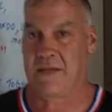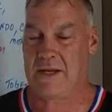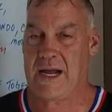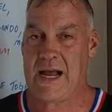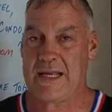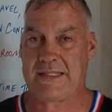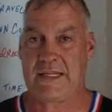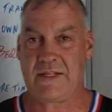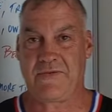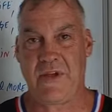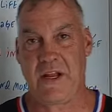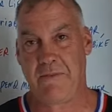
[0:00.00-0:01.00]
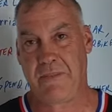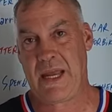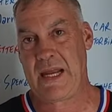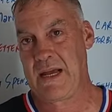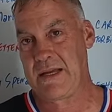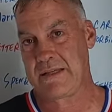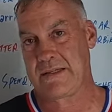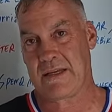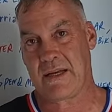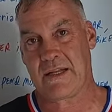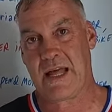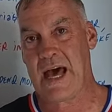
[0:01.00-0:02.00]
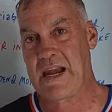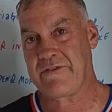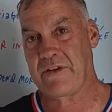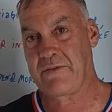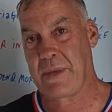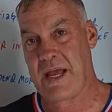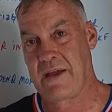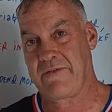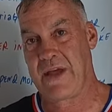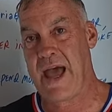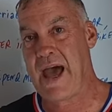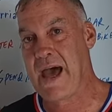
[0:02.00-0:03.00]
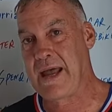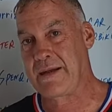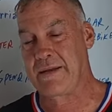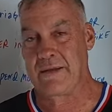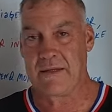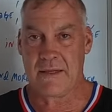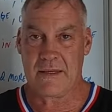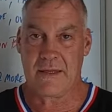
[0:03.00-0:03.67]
You guys, it's Filipinas. A lot of them have had